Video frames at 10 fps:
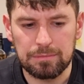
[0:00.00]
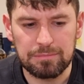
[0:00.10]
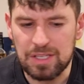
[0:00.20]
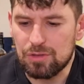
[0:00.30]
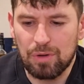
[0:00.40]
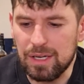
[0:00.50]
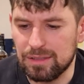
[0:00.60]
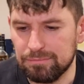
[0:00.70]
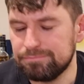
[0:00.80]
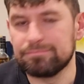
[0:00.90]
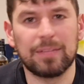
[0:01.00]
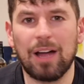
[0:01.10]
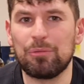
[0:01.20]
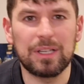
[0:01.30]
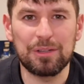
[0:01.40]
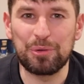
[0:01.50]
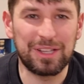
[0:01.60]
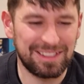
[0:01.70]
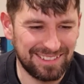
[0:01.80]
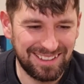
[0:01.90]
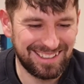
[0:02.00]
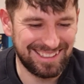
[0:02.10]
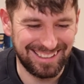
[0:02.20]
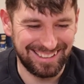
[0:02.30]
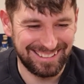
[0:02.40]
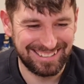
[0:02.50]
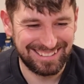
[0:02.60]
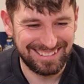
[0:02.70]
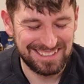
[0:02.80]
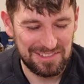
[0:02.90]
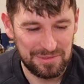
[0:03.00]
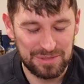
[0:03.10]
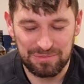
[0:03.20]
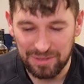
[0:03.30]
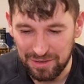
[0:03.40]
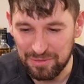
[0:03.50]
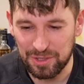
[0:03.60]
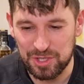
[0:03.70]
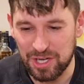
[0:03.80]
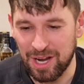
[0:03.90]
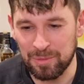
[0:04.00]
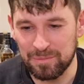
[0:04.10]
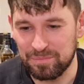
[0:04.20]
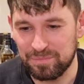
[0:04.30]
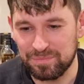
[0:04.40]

It's great. I really, really like it. It's very, very charming.